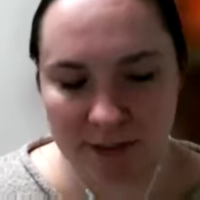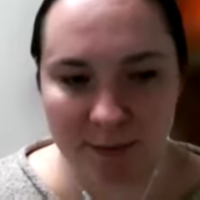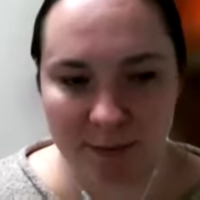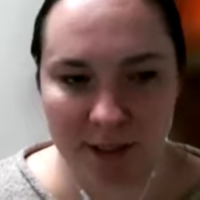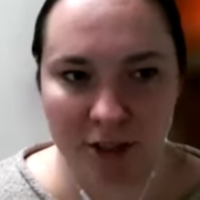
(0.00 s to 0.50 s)
have
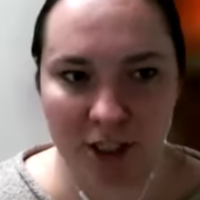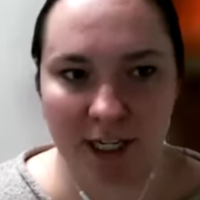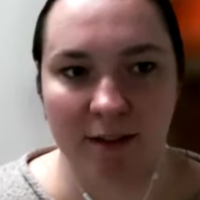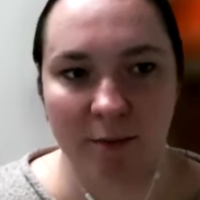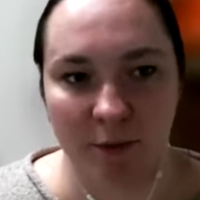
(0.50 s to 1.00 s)
some in the
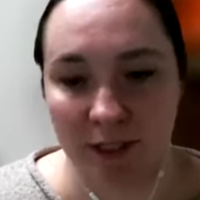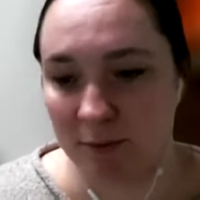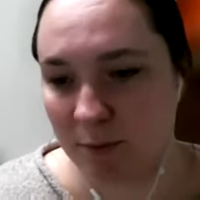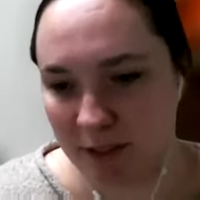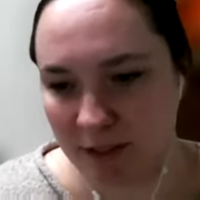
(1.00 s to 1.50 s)
chat that
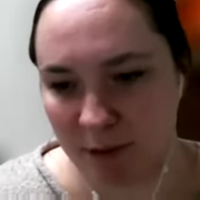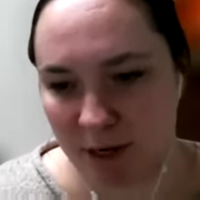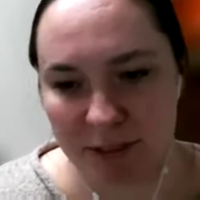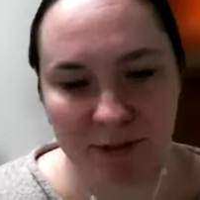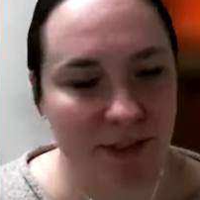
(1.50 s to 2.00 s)
we will
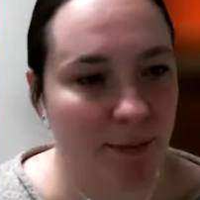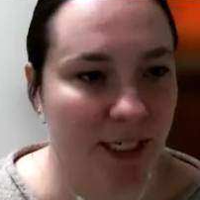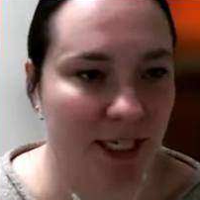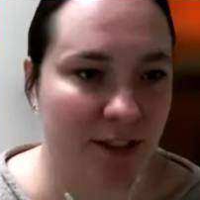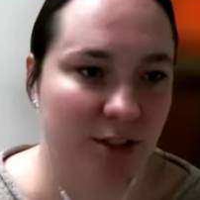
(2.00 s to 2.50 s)
probably have time
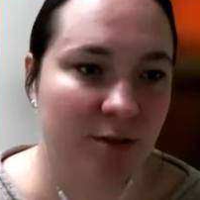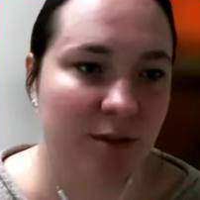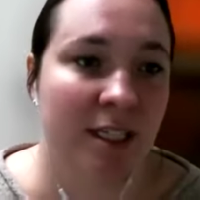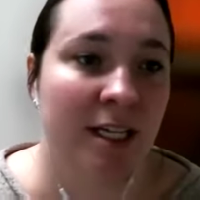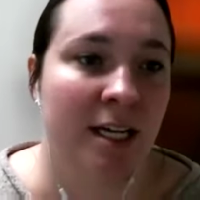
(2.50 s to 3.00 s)
to get to.
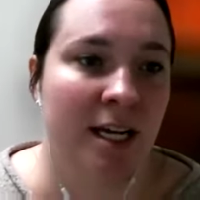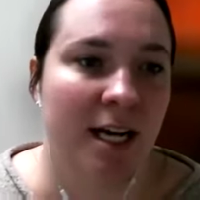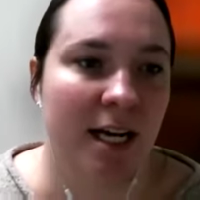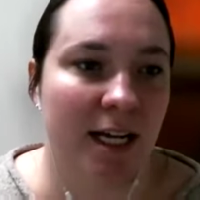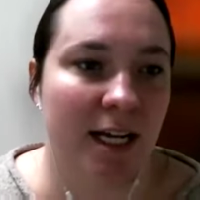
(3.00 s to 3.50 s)

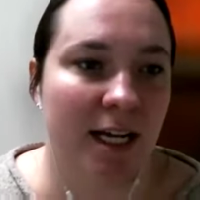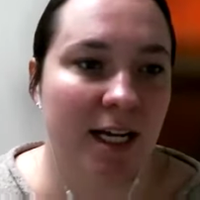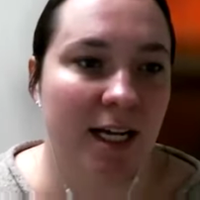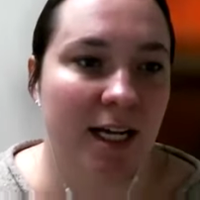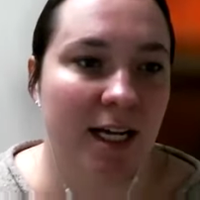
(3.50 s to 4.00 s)

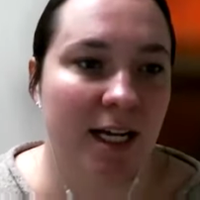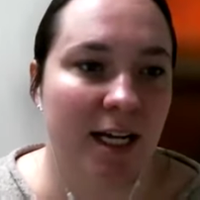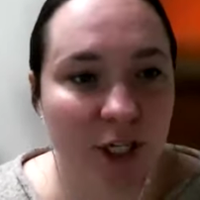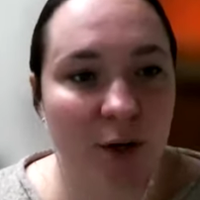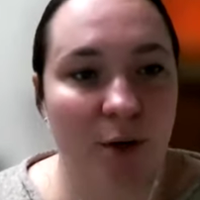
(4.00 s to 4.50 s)
I'd
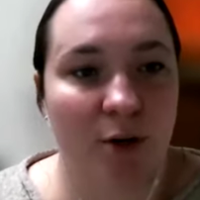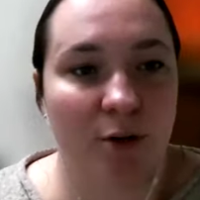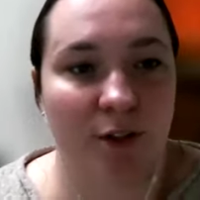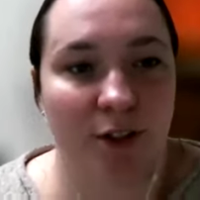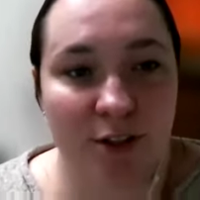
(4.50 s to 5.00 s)
love to go
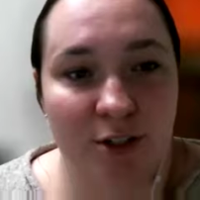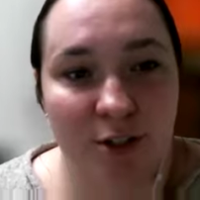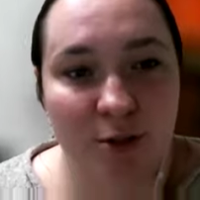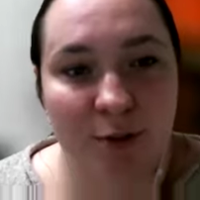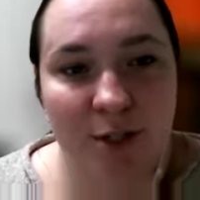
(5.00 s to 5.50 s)
over the
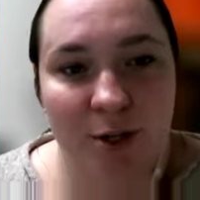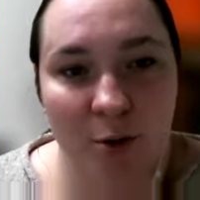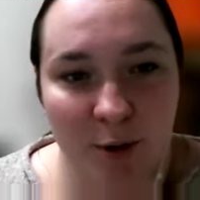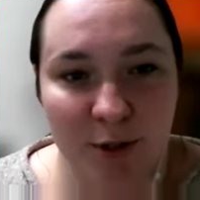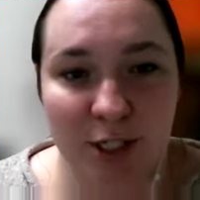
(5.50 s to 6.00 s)
new
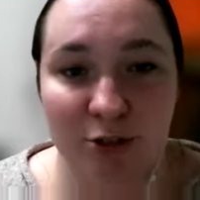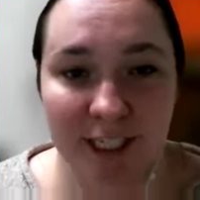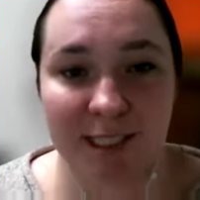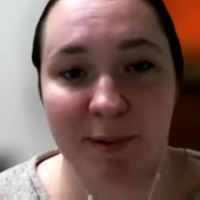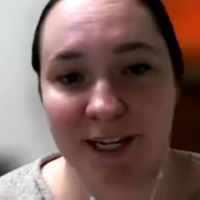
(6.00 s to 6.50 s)
Corporate
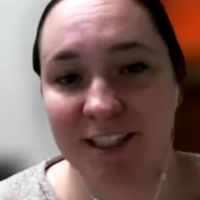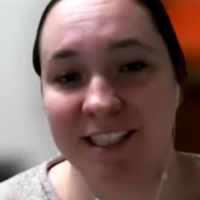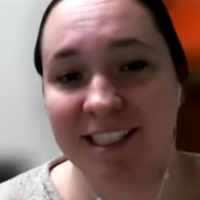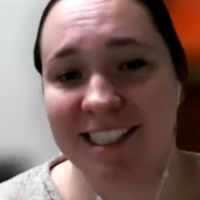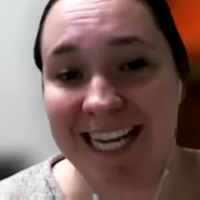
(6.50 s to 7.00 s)

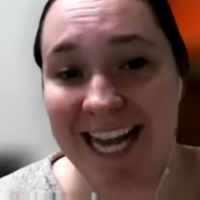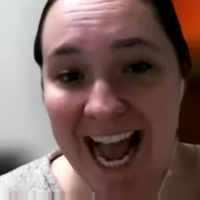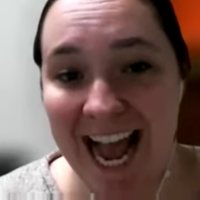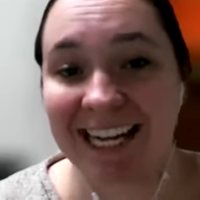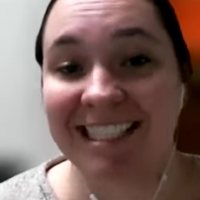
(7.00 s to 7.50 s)
Transparency
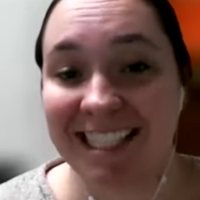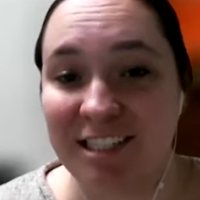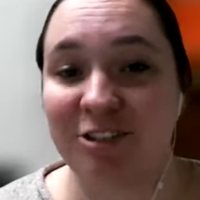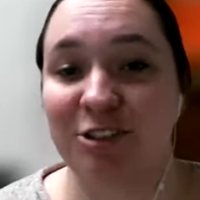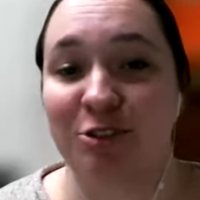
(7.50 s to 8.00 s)
Act
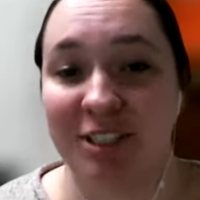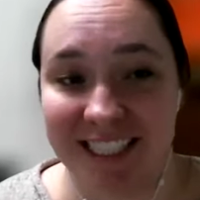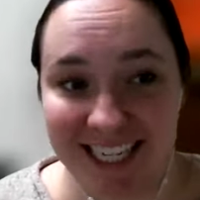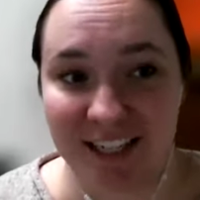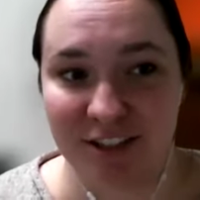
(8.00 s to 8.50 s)
industry
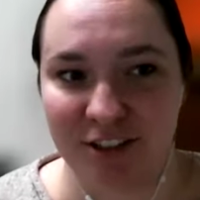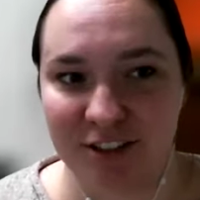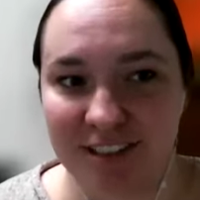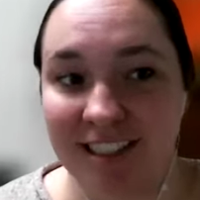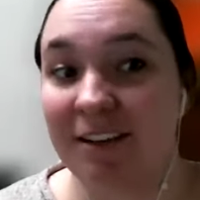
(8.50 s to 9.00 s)

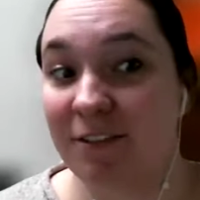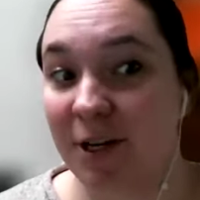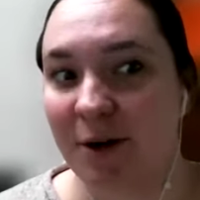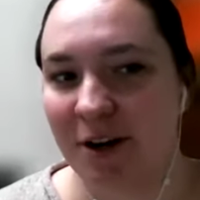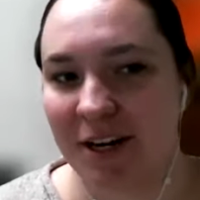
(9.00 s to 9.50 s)
standards, if
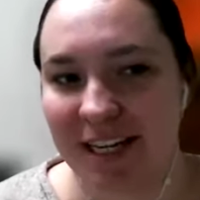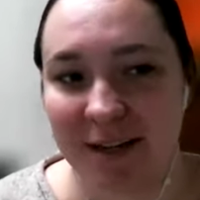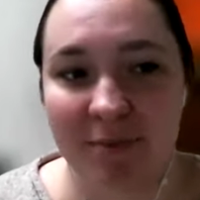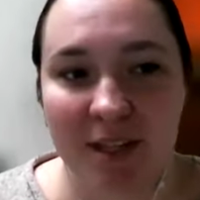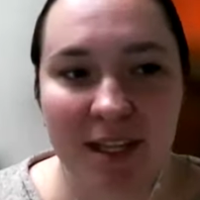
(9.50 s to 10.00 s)
there are
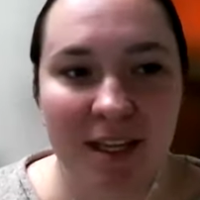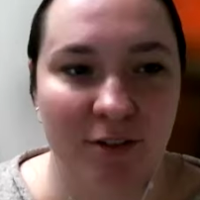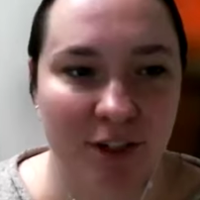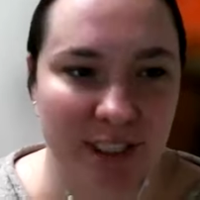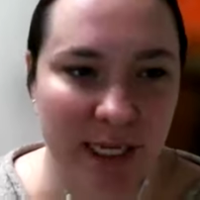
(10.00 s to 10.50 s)
any.
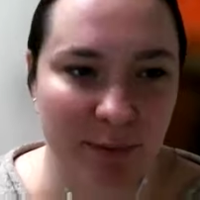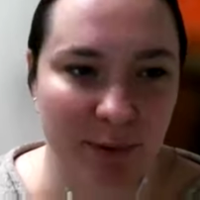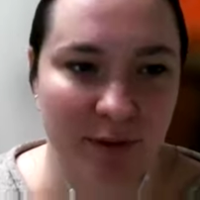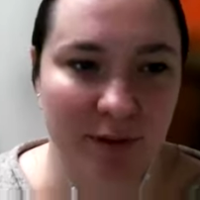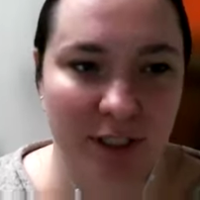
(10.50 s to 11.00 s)
For
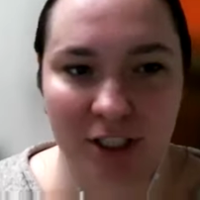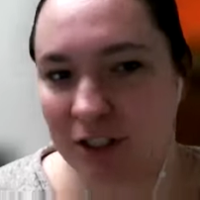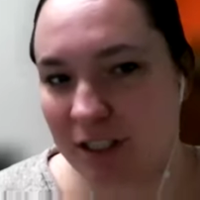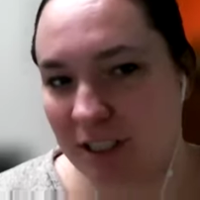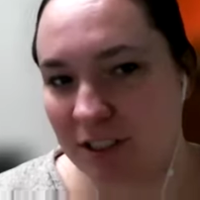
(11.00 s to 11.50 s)
example,
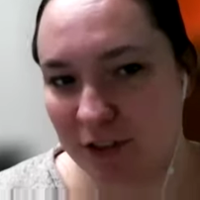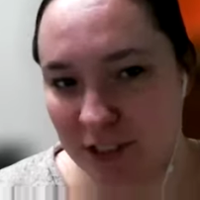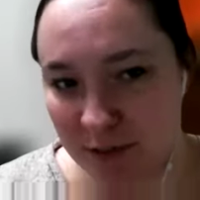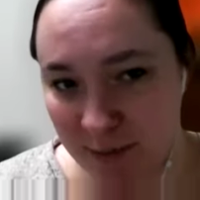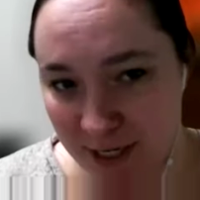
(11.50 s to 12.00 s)
attorneys
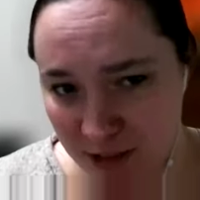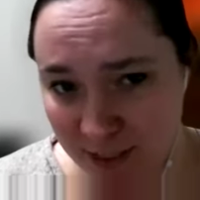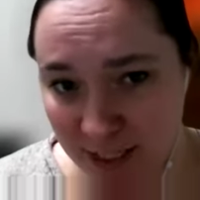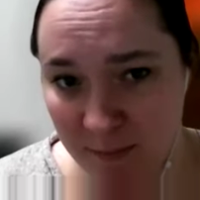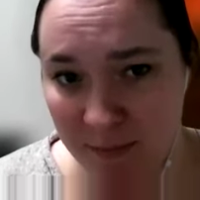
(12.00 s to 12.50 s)
versus
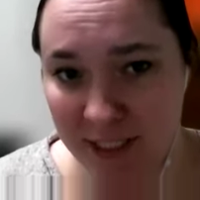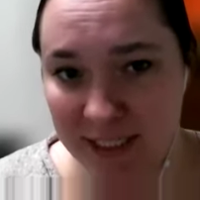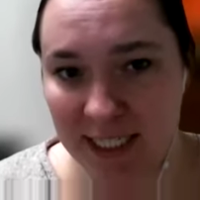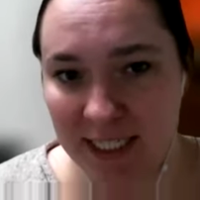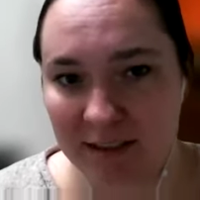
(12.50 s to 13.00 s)
management
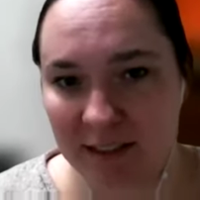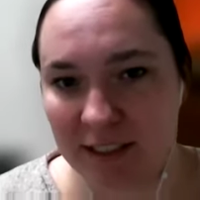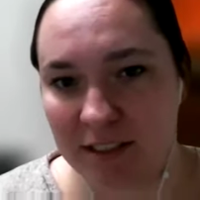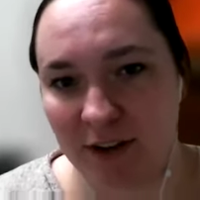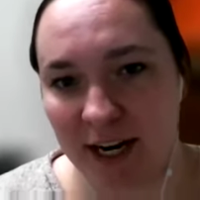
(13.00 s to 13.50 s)
companies handling
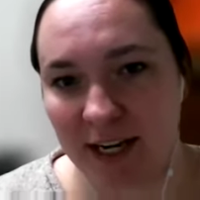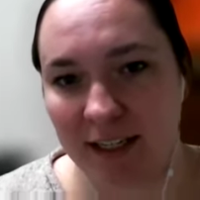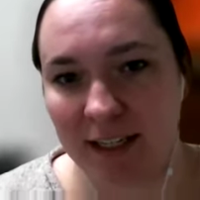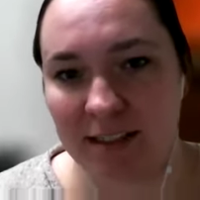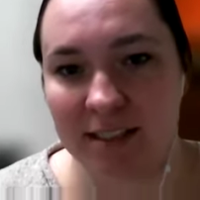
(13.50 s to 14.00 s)
these
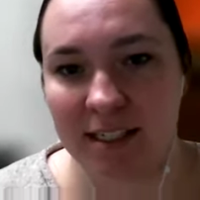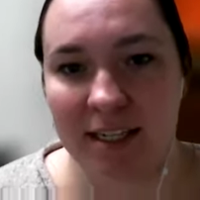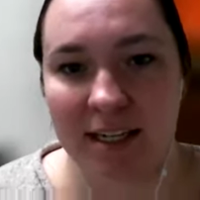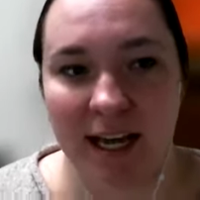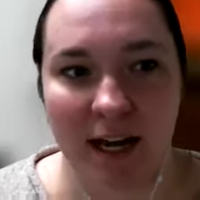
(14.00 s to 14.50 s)
filings,
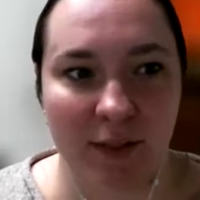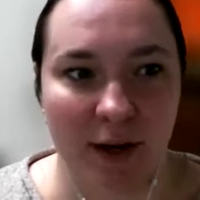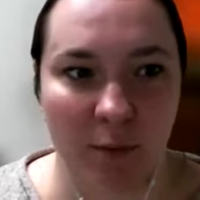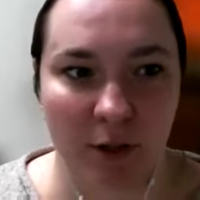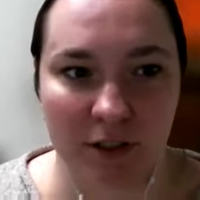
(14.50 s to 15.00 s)
how
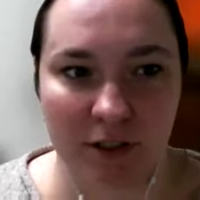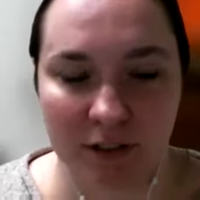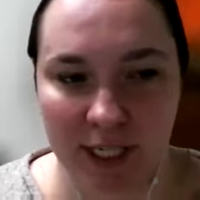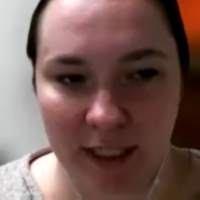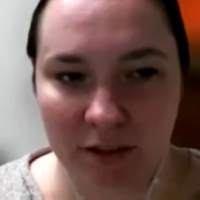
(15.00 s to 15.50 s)
that works
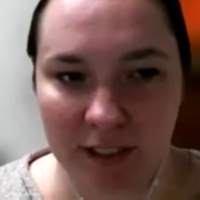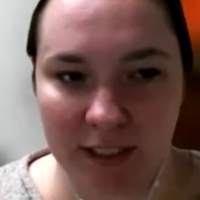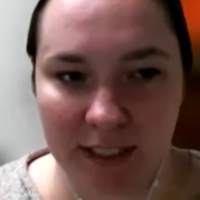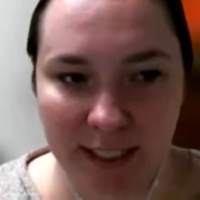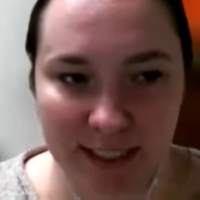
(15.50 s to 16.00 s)
for
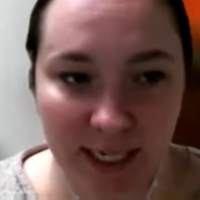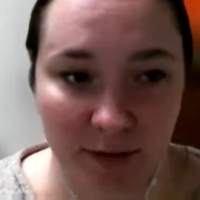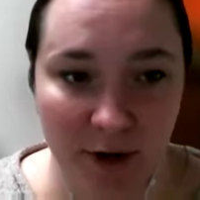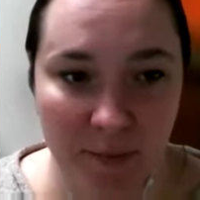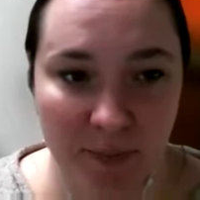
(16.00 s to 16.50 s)
declarants,
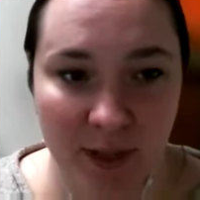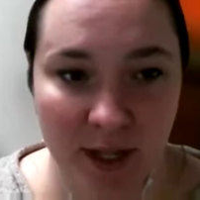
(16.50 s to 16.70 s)
etc.